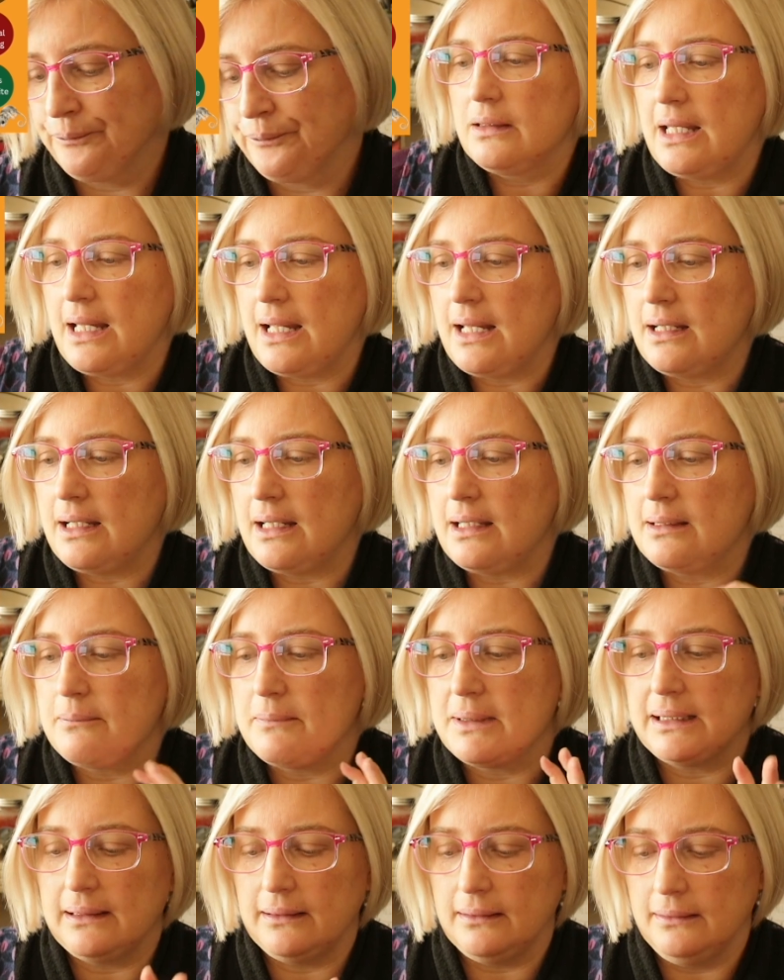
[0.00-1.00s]
Then in the
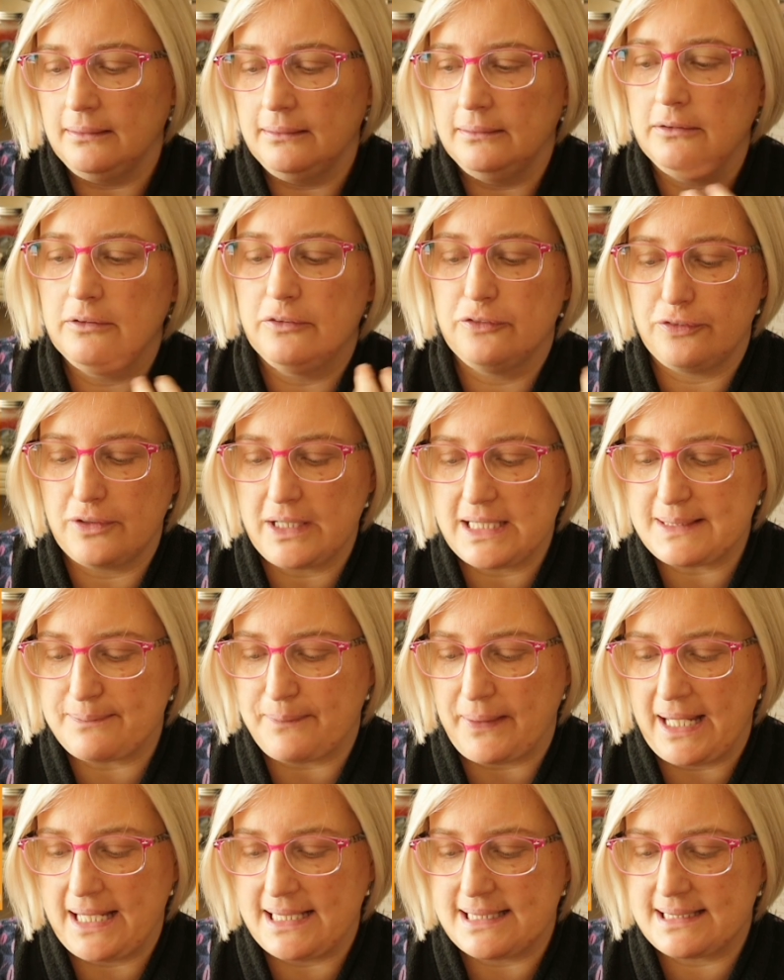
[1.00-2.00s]
middle, Free
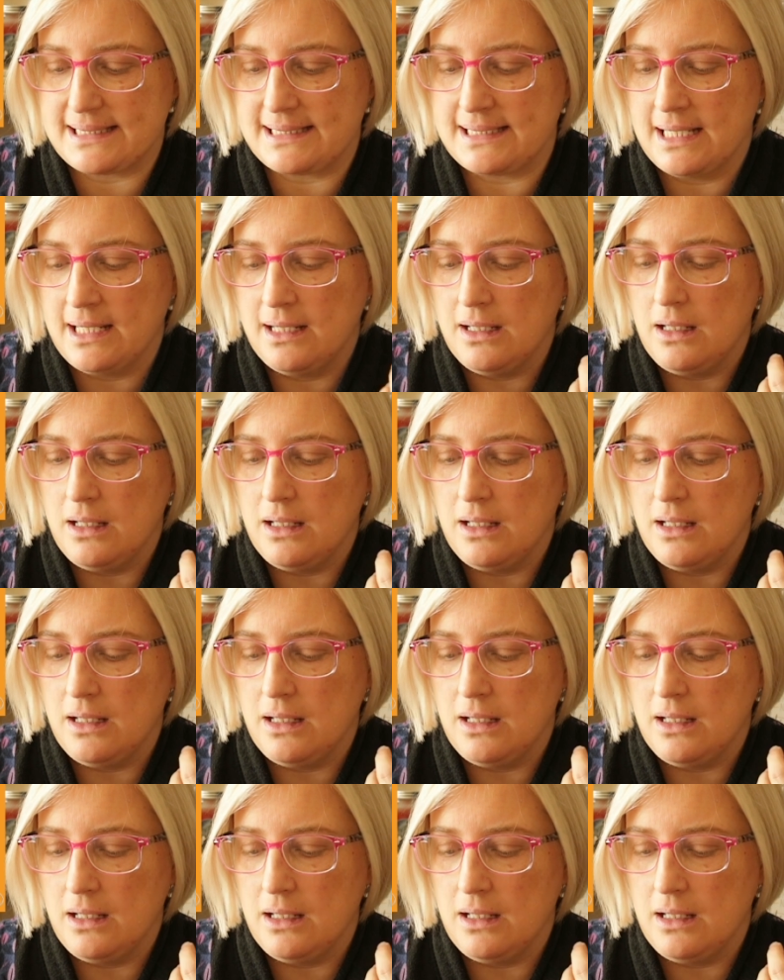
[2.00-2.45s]
Space,